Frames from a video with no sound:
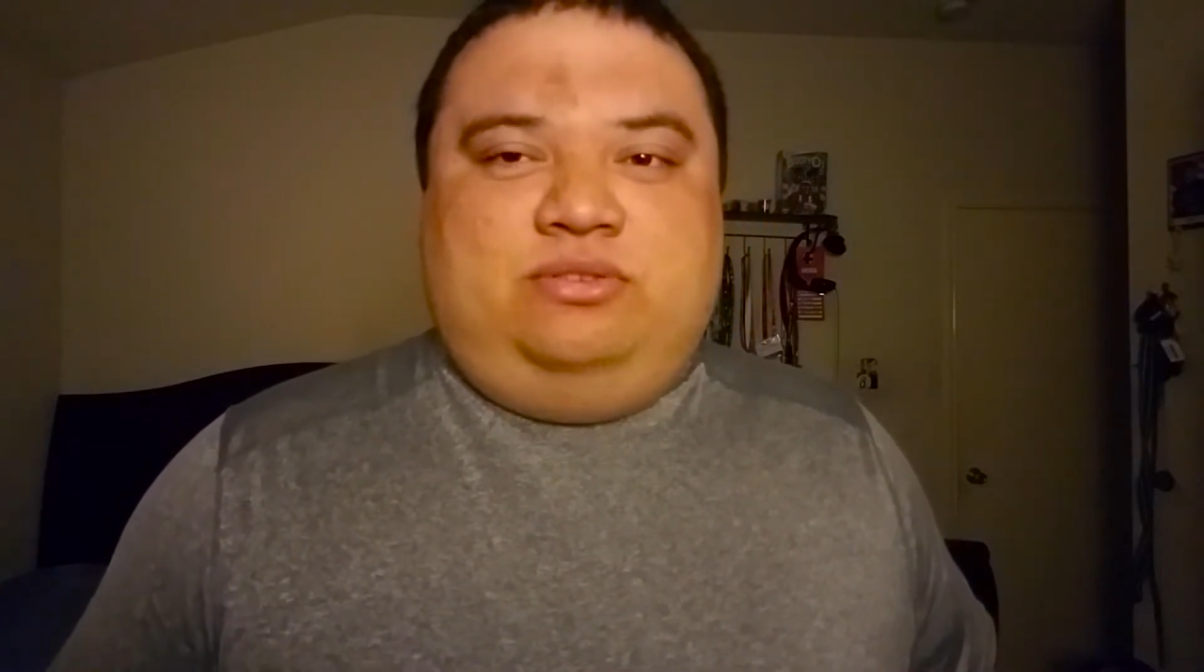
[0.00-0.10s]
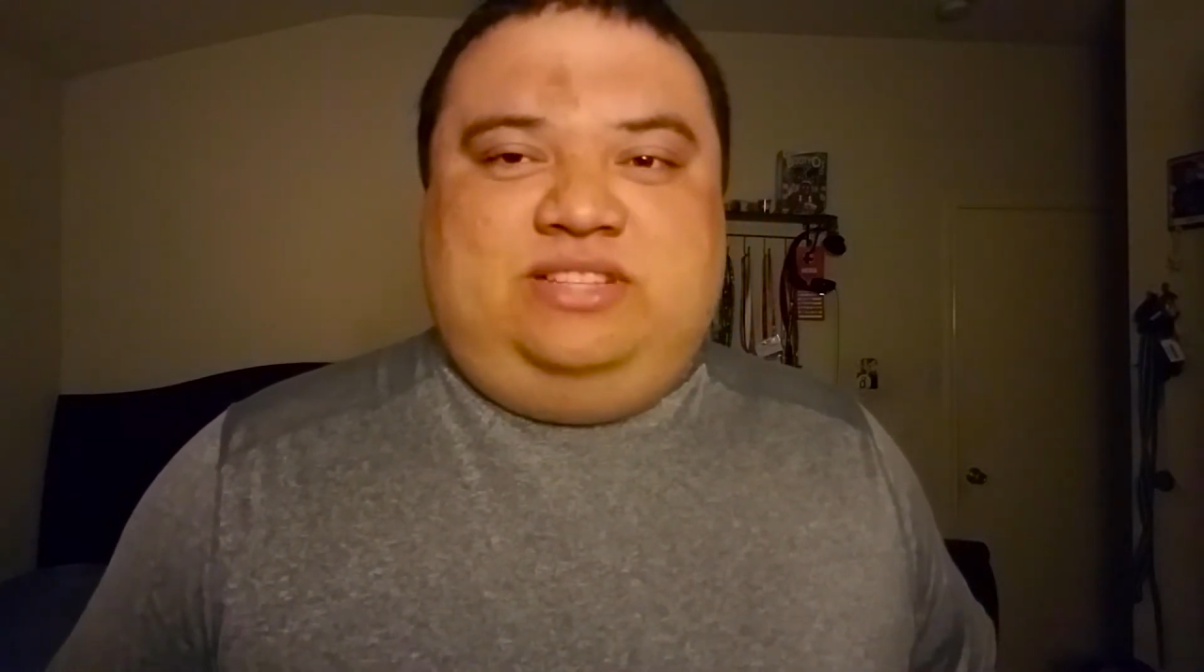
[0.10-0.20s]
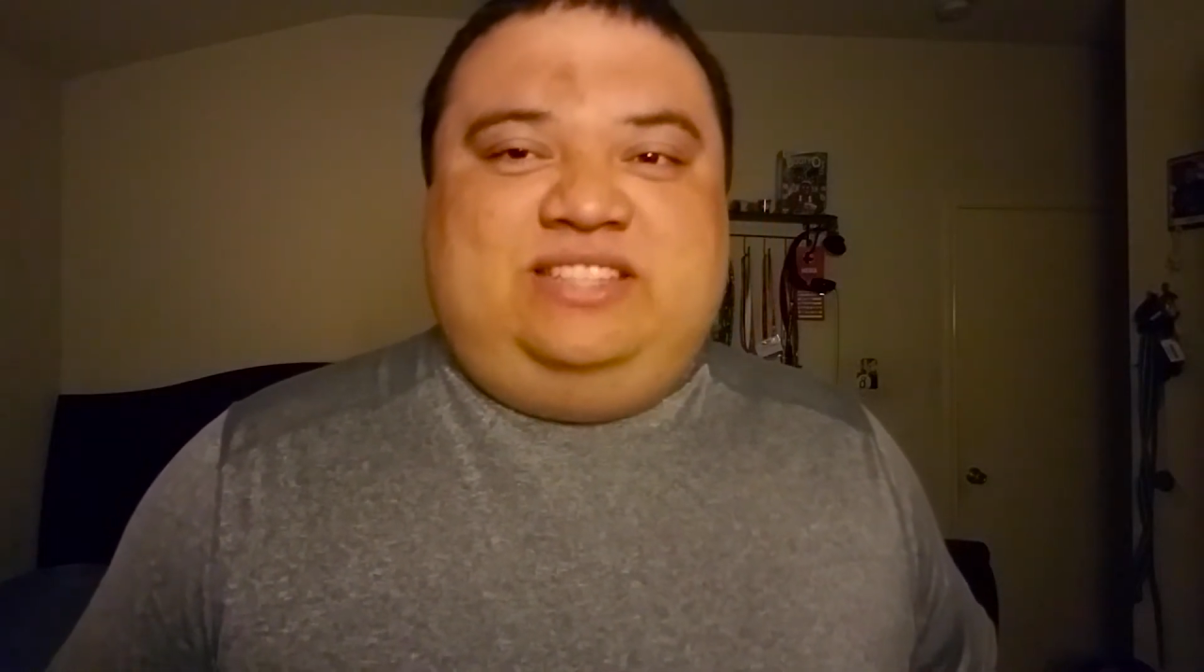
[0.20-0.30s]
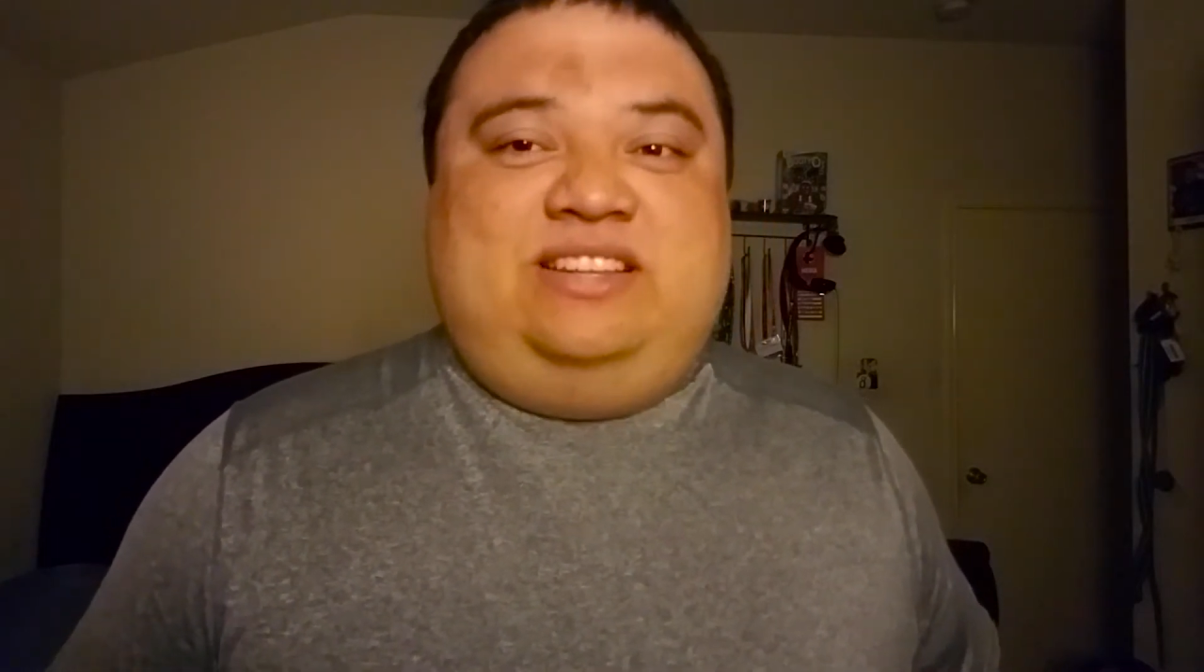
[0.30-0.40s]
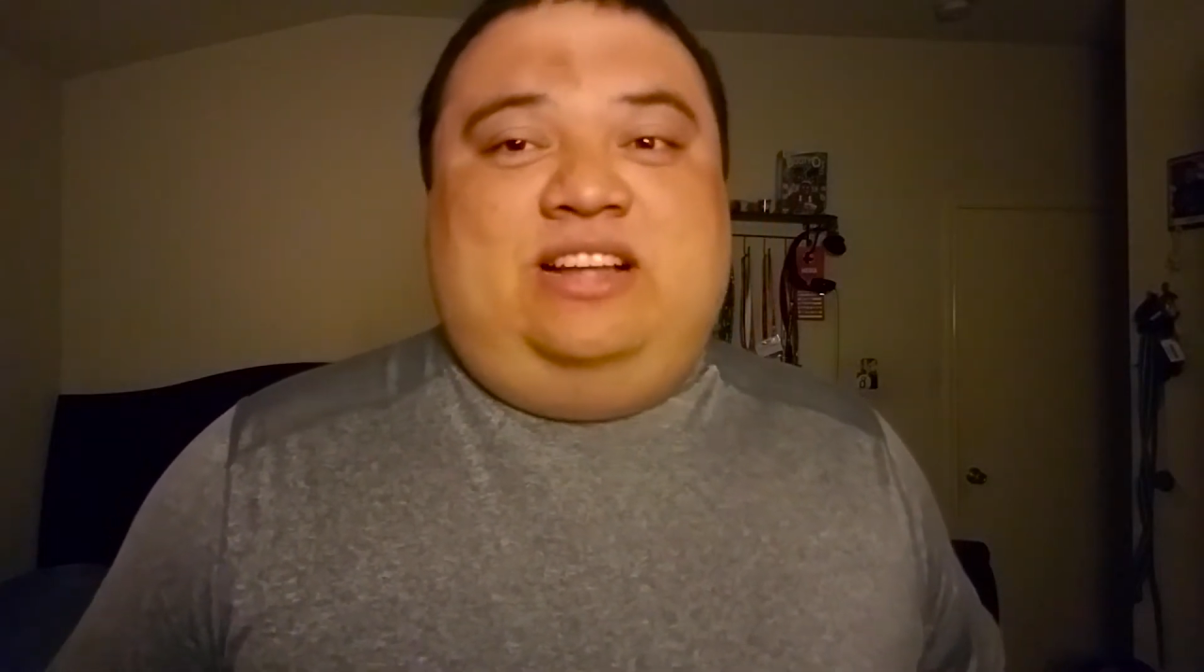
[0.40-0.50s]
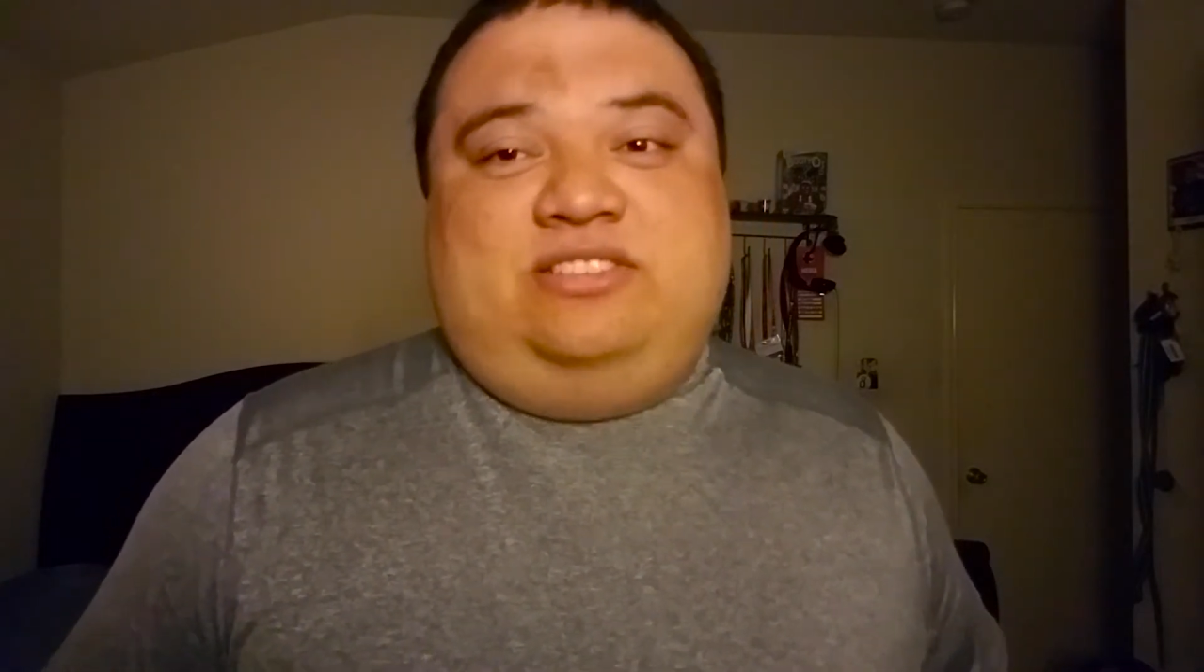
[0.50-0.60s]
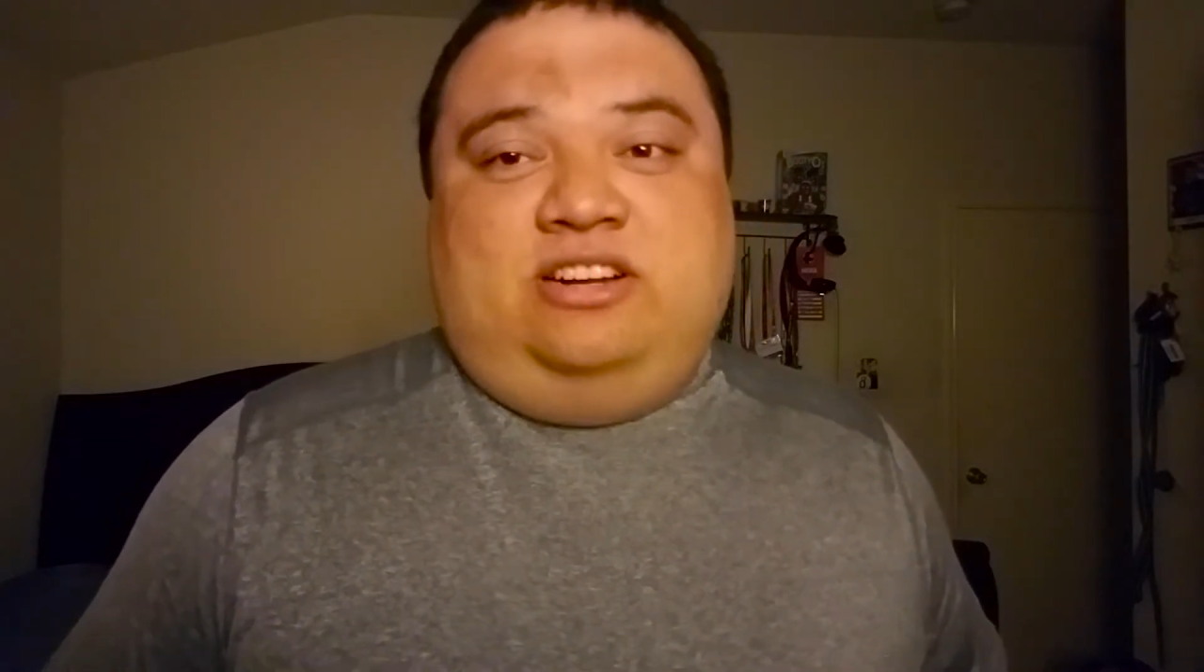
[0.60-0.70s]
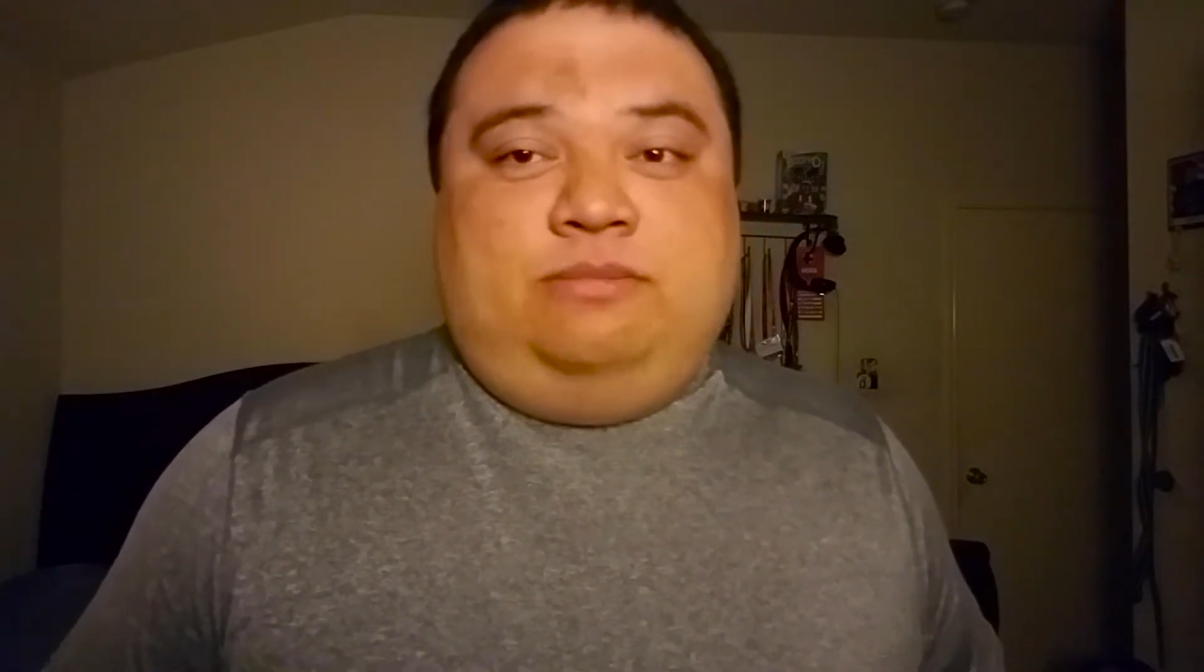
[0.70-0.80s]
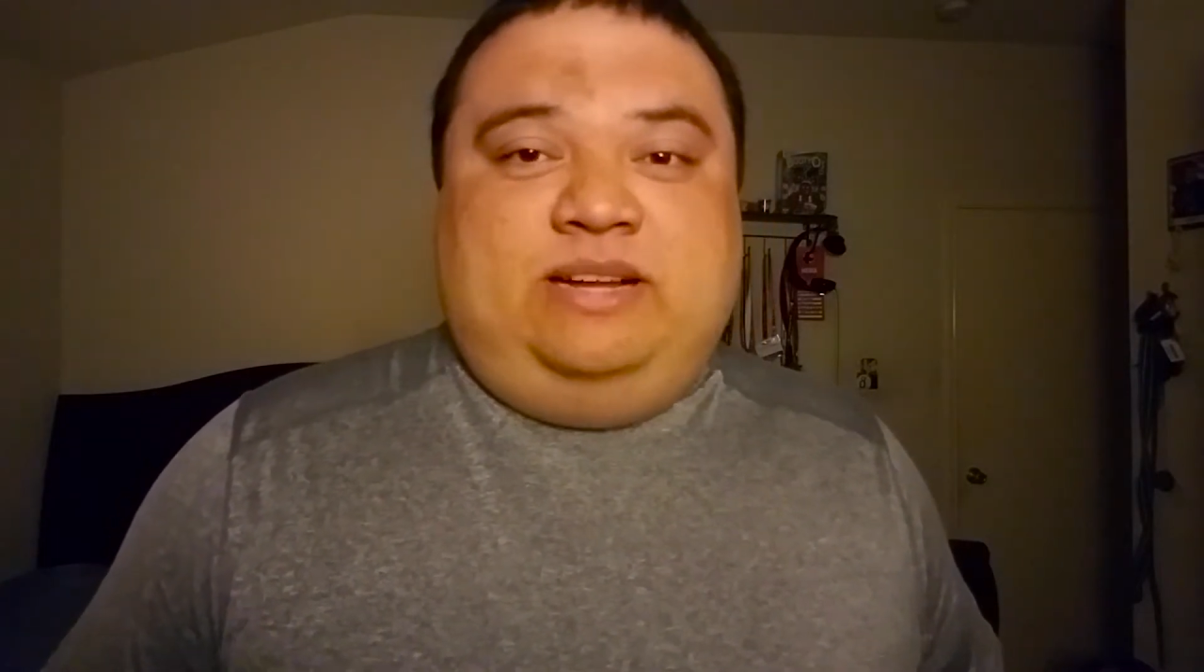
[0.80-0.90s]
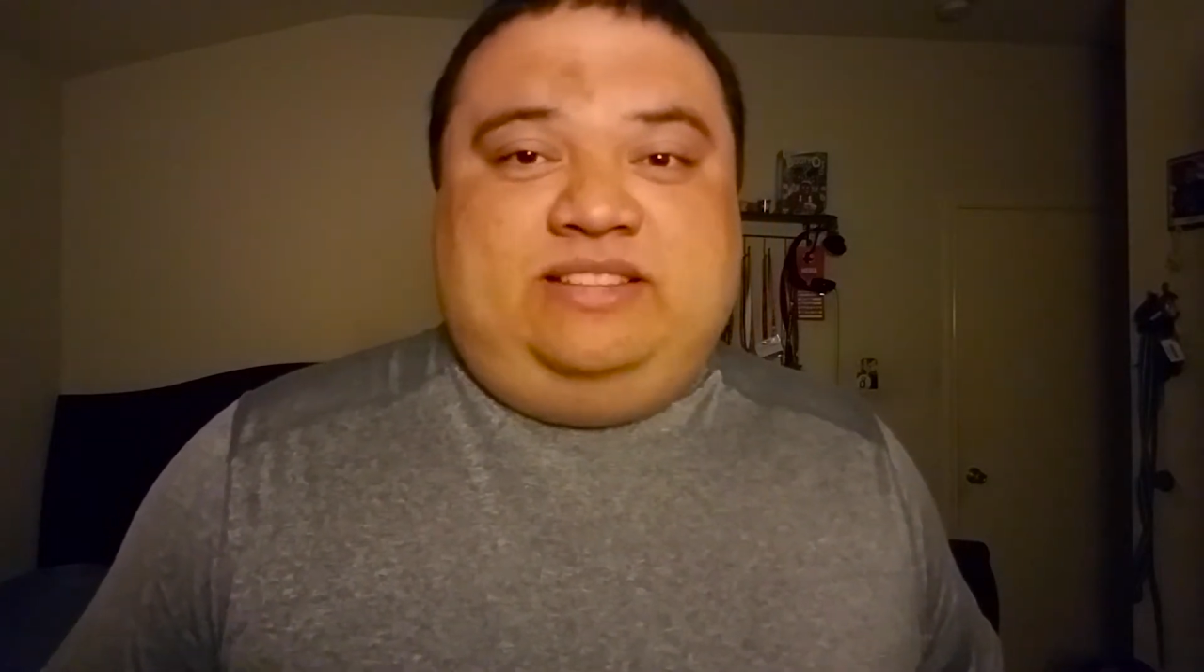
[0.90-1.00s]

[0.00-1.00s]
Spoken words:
let's not talk about